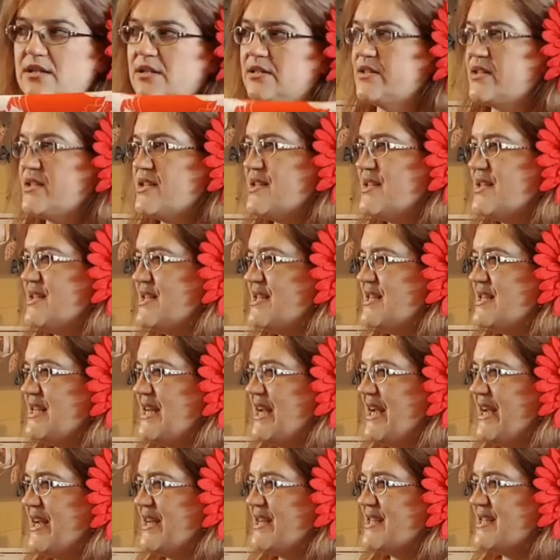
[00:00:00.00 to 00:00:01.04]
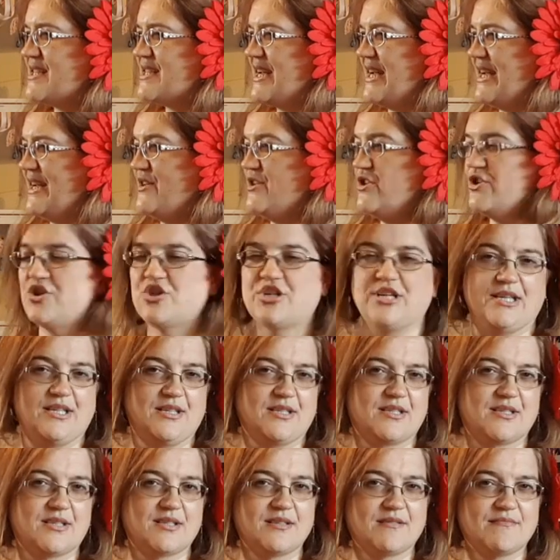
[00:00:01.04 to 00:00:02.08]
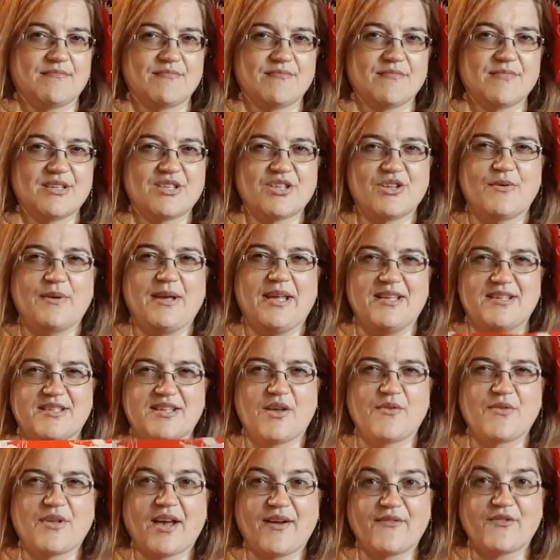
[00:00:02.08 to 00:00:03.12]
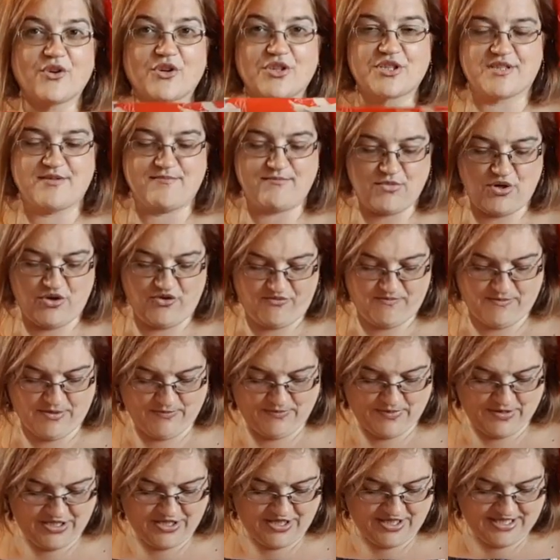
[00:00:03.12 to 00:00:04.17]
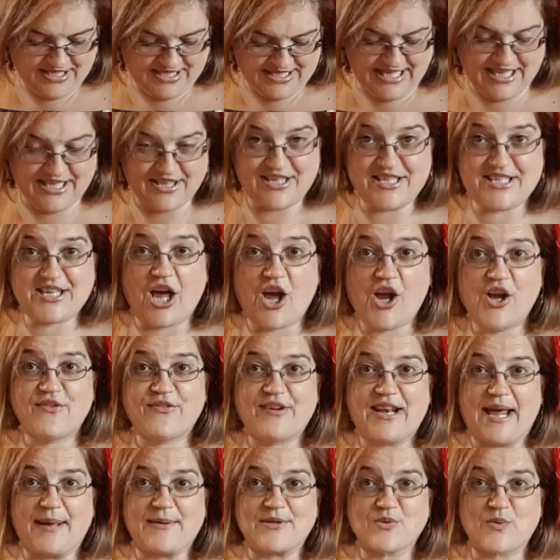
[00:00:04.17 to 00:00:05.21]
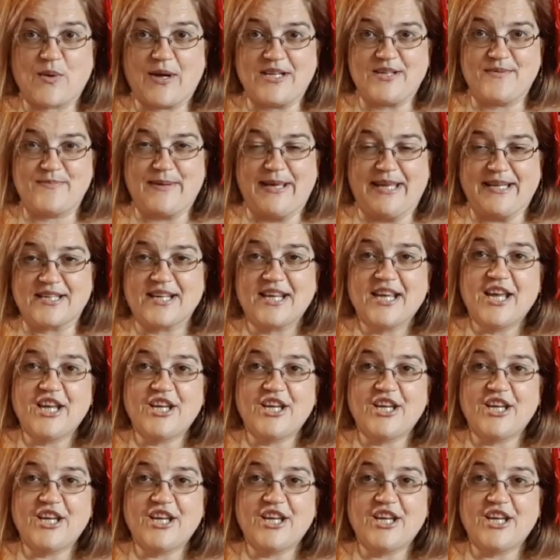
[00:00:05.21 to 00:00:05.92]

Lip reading: 6 inches to it so that I've got some movement, but you can see this overlaps quite a bit.